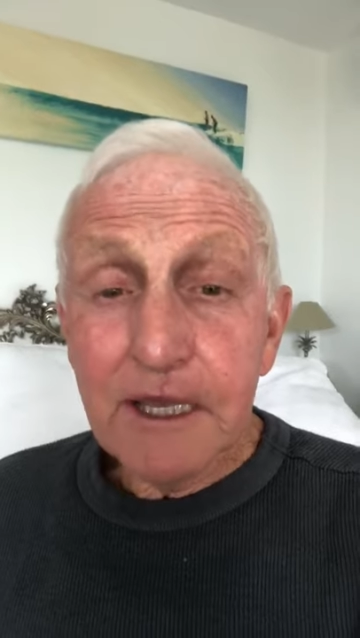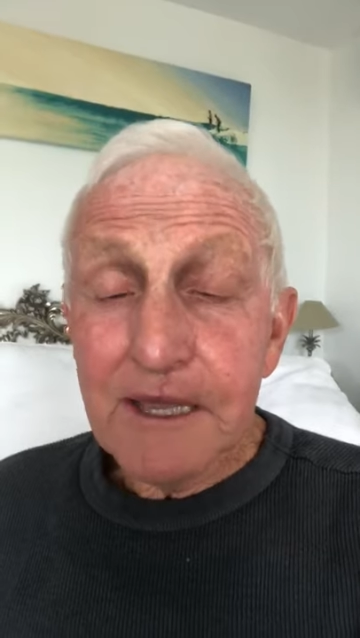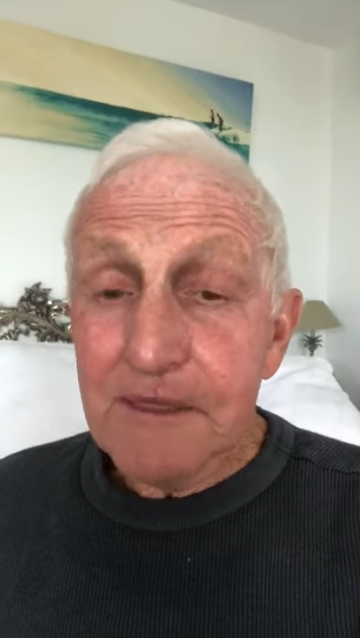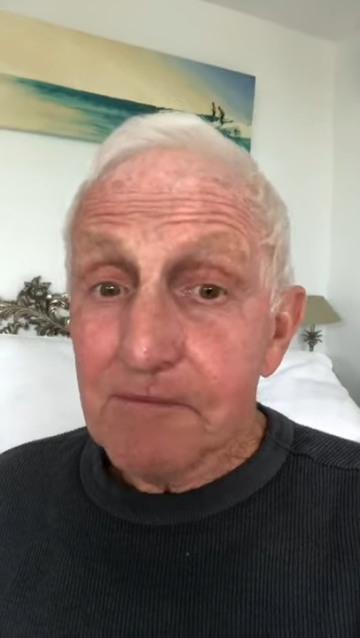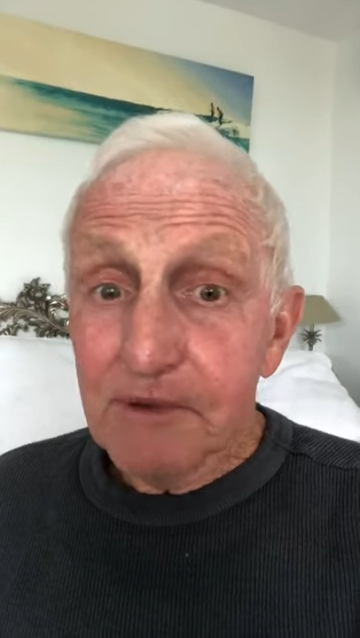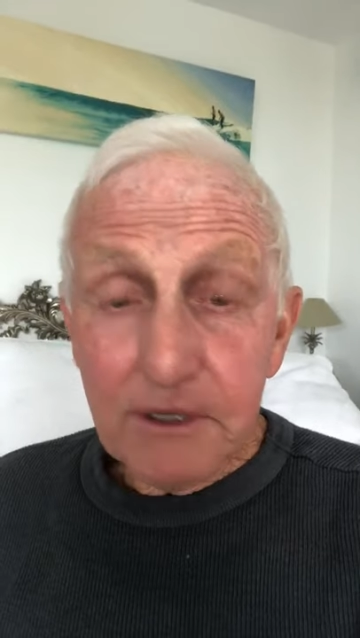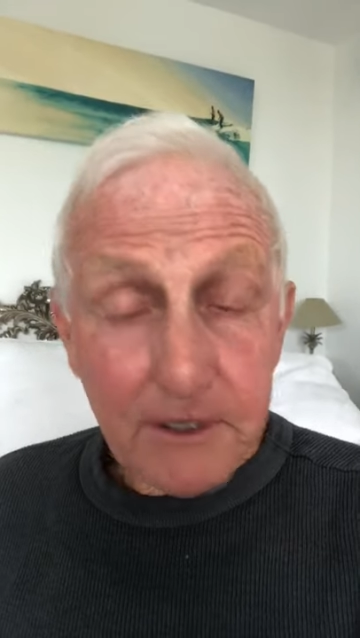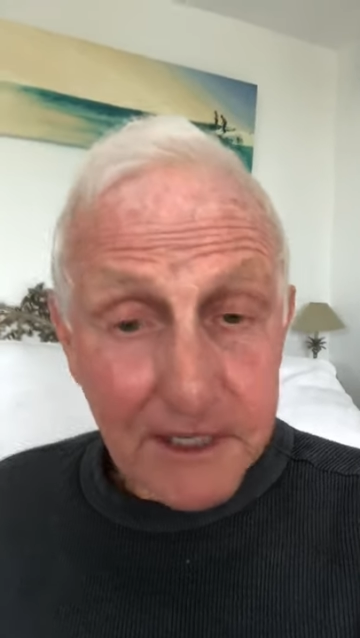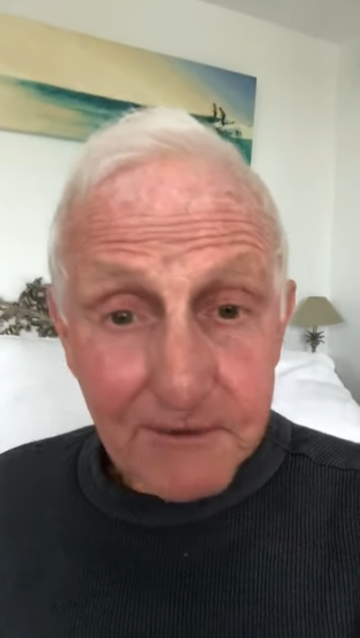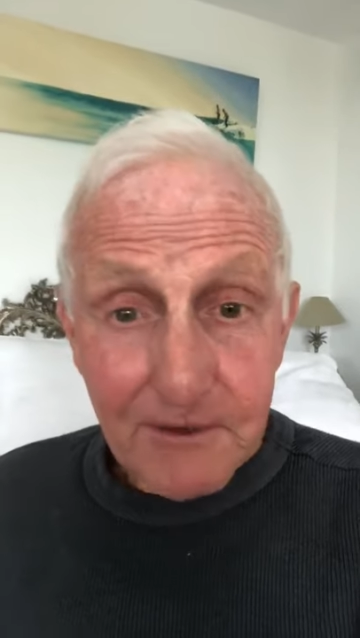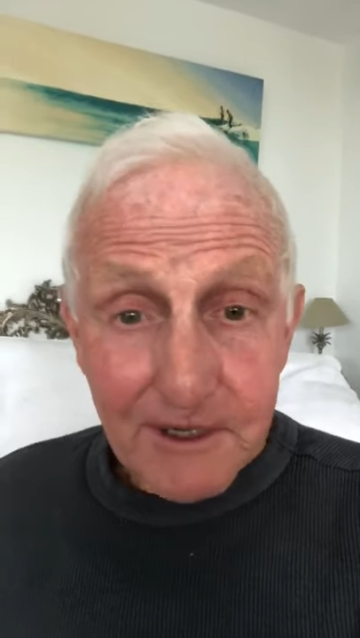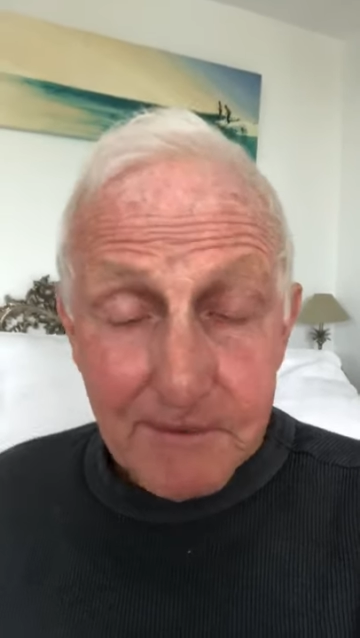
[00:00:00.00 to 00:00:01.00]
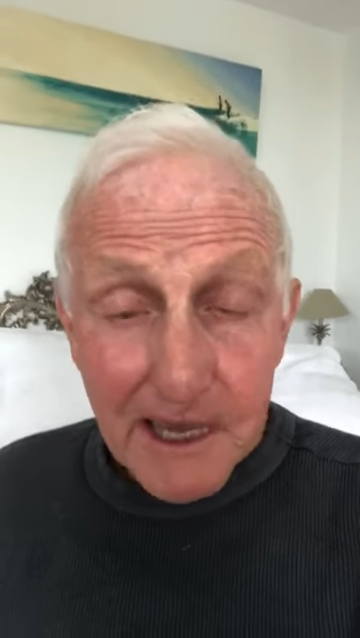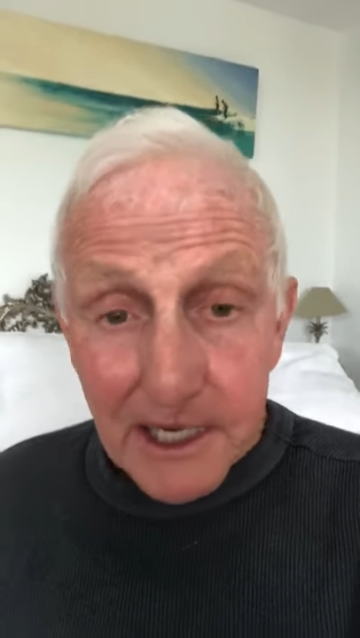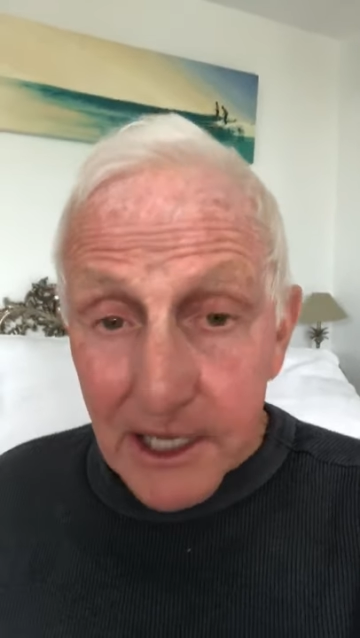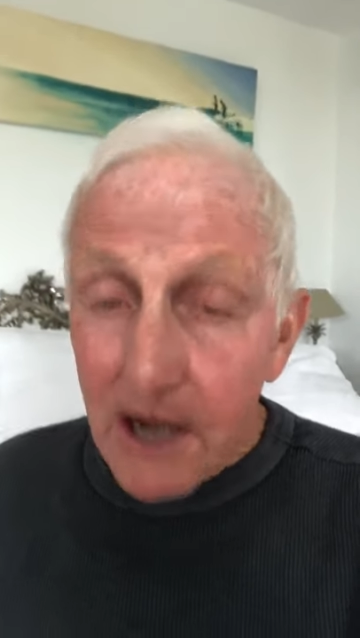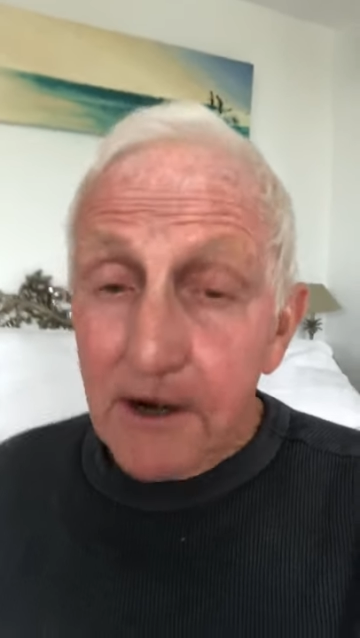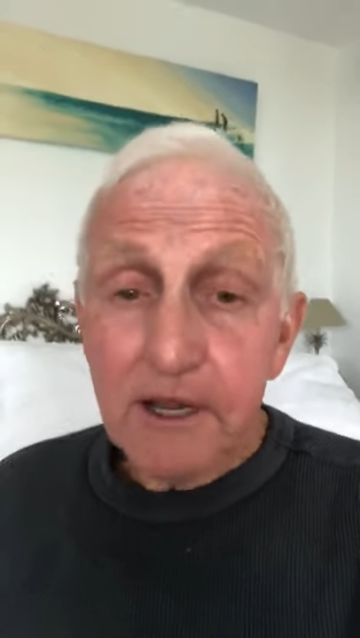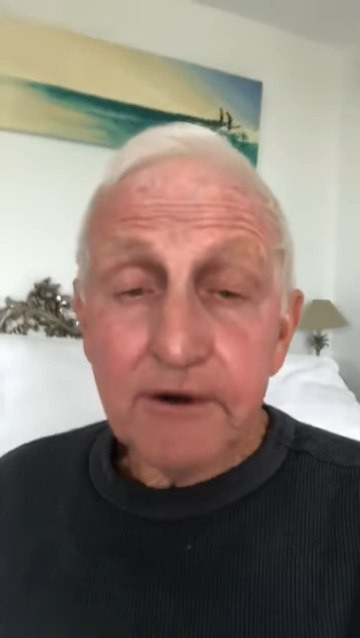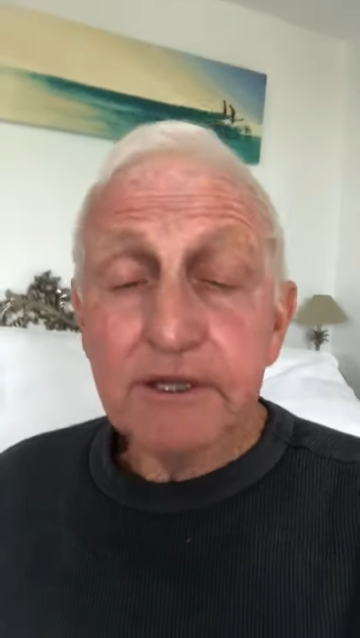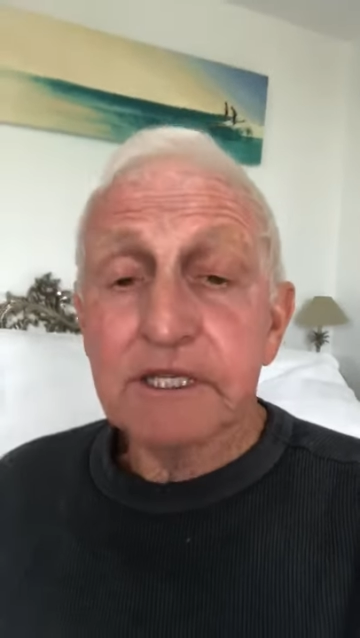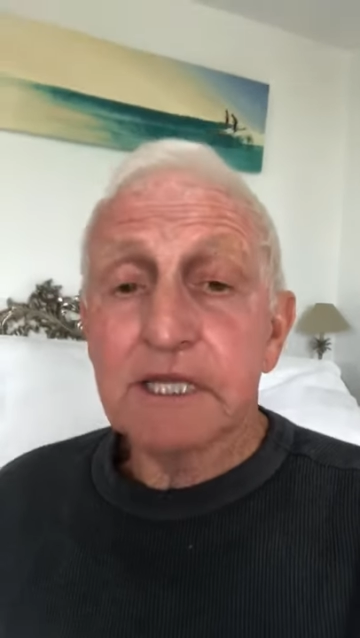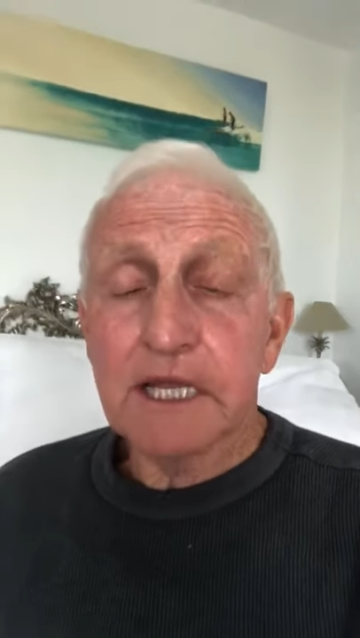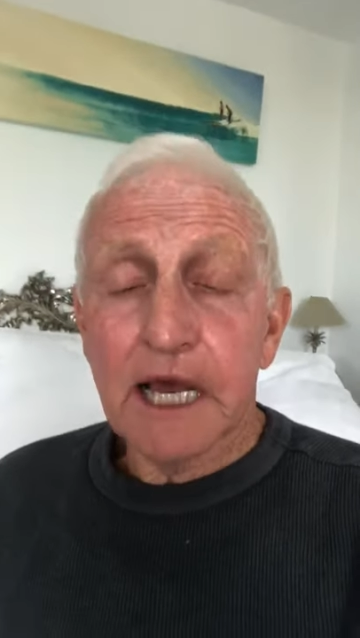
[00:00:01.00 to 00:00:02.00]
in the building where Patagonia
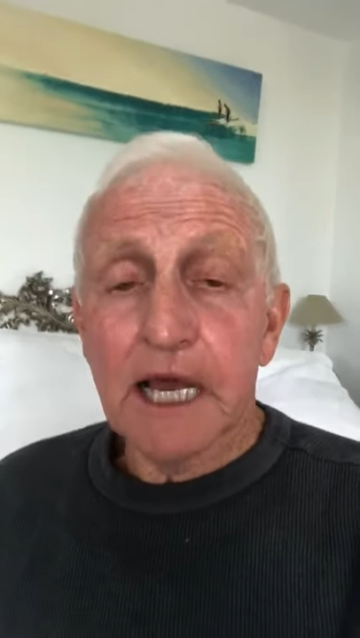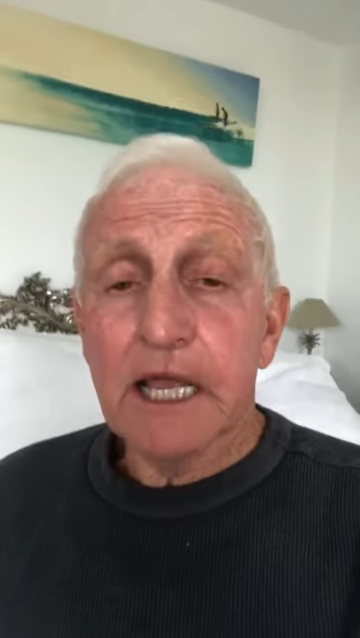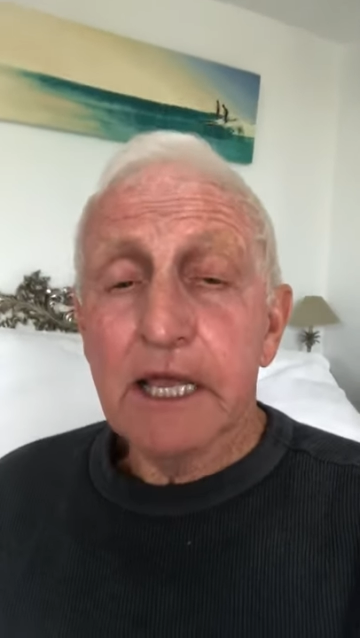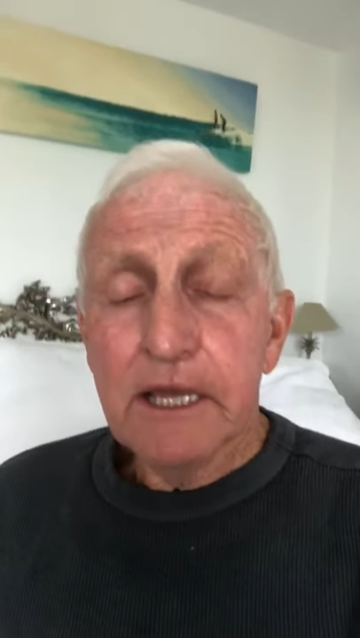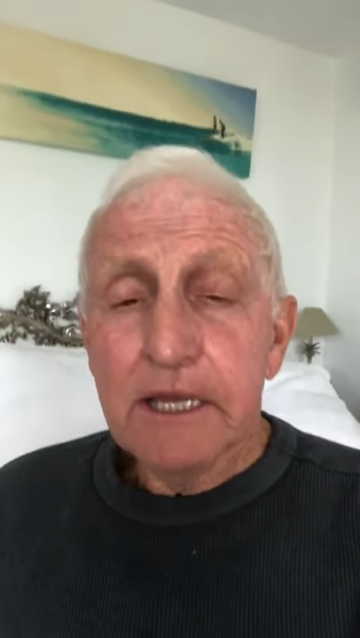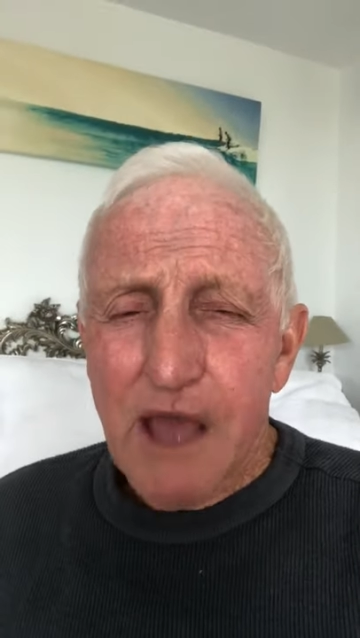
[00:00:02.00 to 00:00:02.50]
is today.